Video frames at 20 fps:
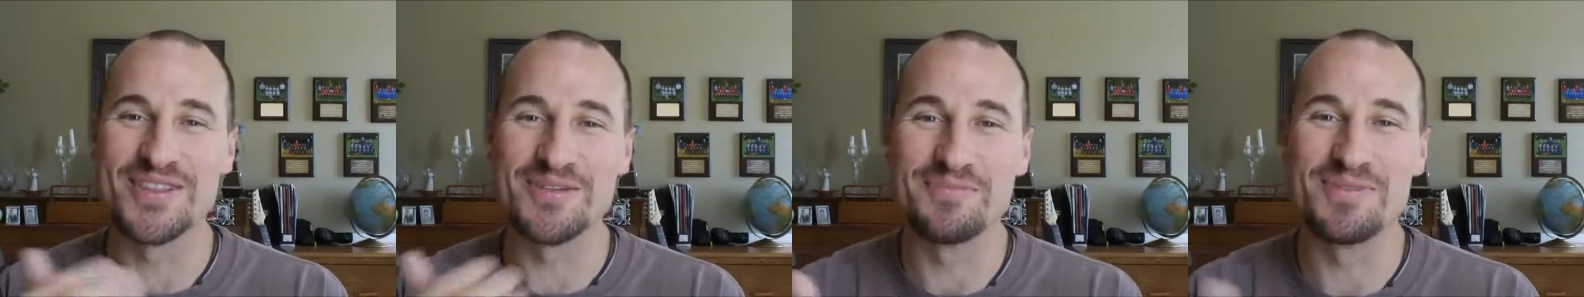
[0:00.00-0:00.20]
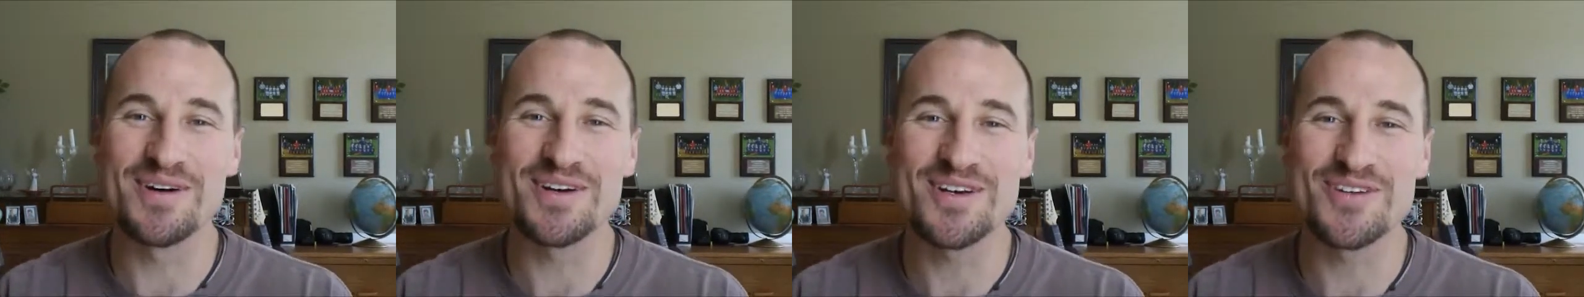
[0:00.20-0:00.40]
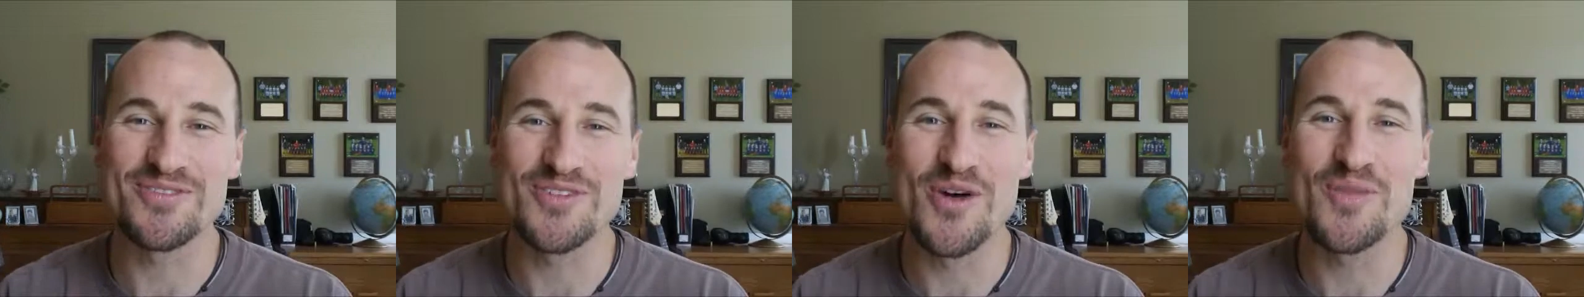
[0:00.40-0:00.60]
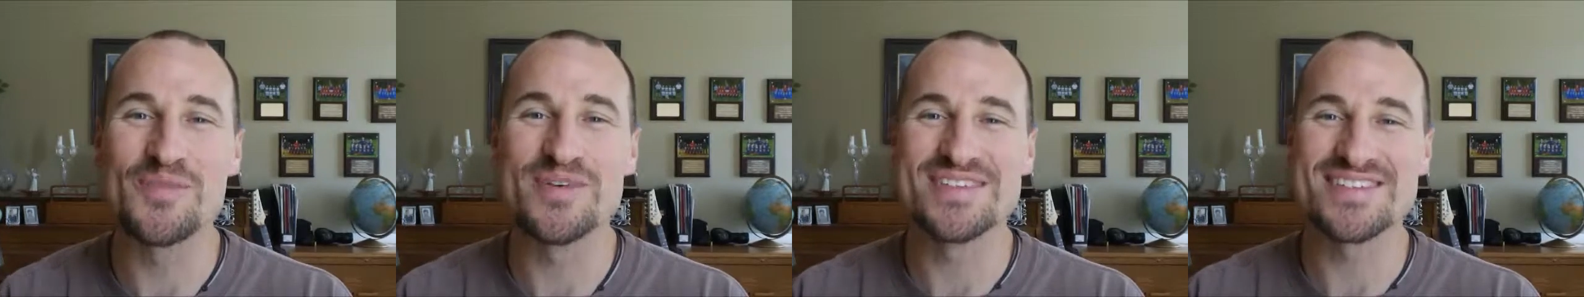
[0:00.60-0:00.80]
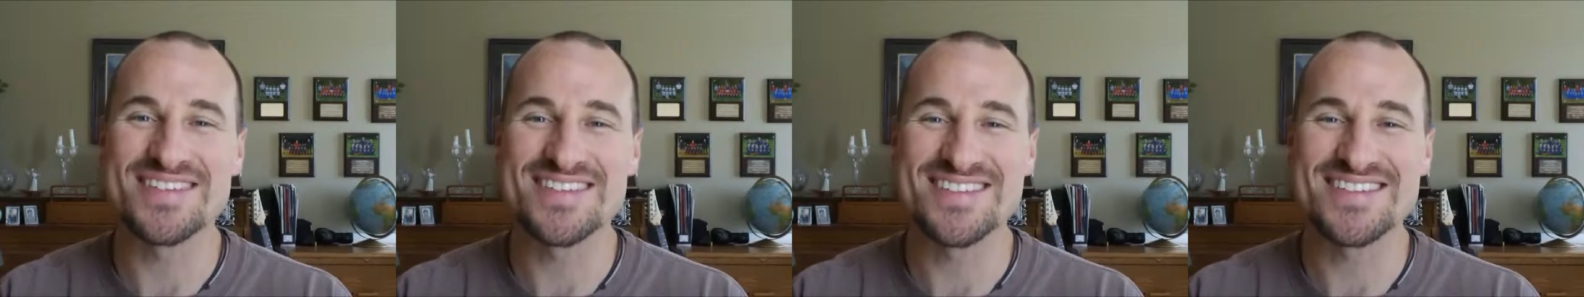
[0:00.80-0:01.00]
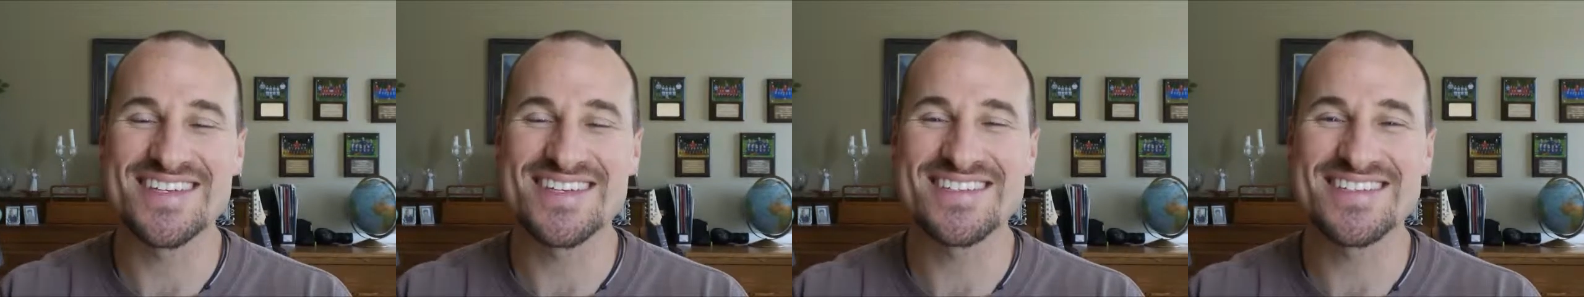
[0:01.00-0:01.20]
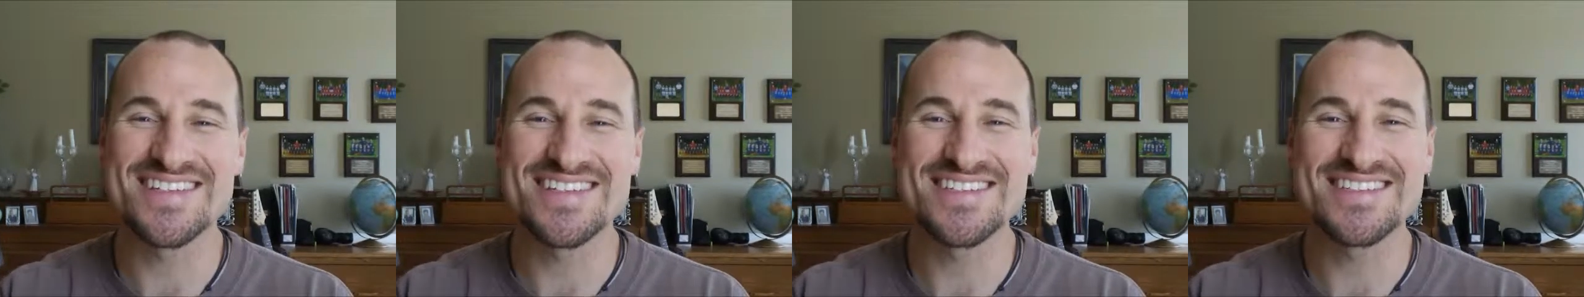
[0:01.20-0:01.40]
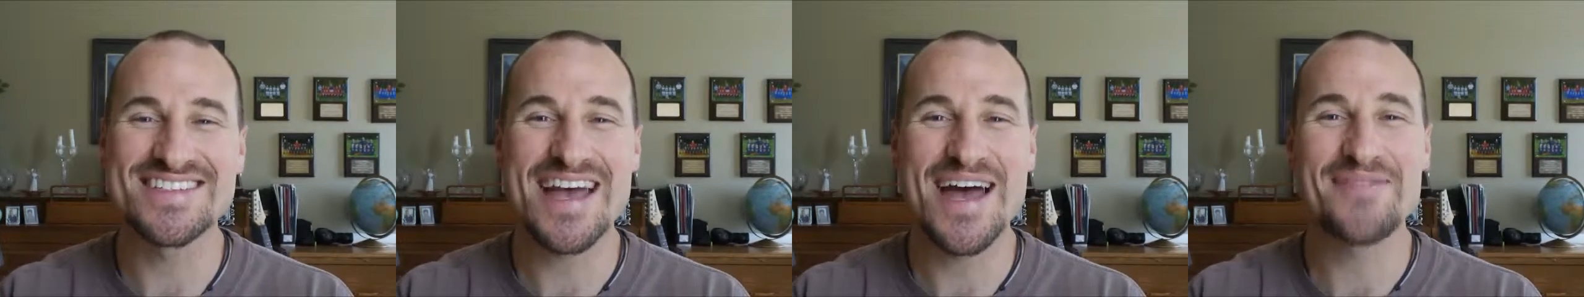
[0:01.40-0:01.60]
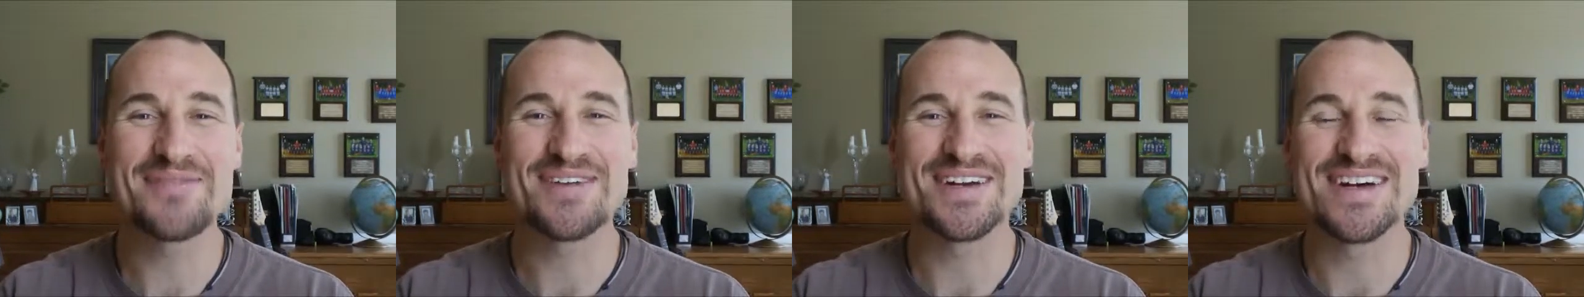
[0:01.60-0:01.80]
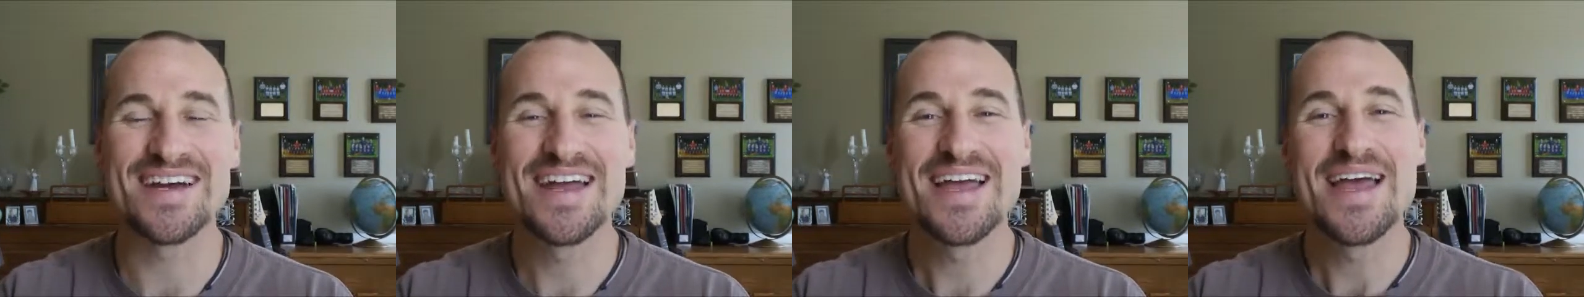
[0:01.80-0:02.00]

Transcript: the book of Romans in the 16th chapter,